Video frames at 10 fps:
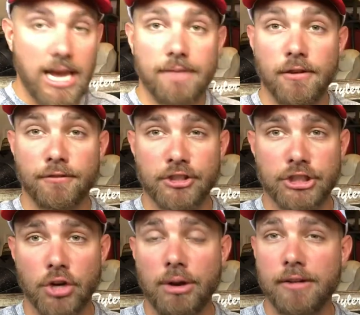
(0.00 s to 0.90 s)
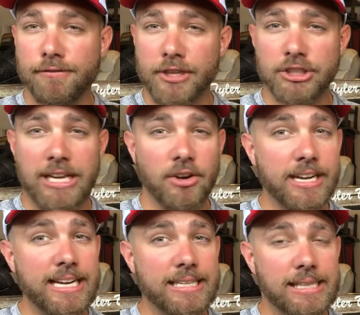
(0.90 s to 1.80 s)
If you're fishing around fish that are
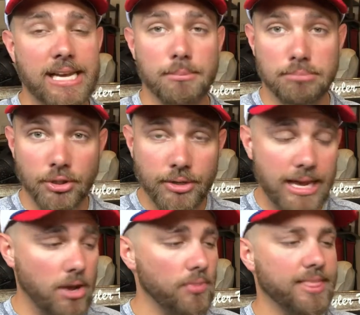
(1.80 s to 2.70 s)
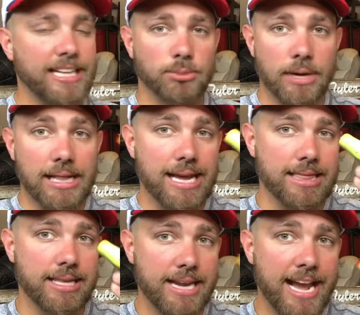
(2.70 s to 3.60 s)
eating a lot of bluegill, that's when I
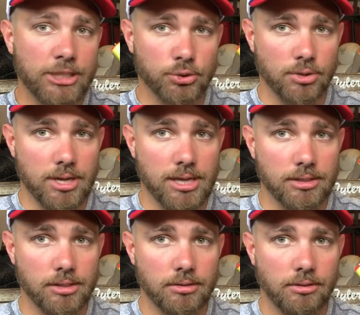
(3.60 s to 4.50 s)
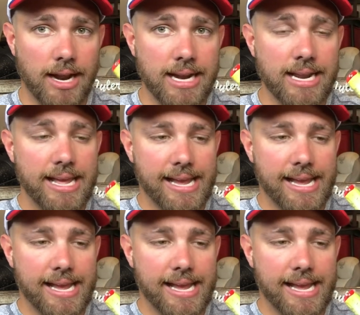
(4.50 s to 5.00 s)
like the natural color, right?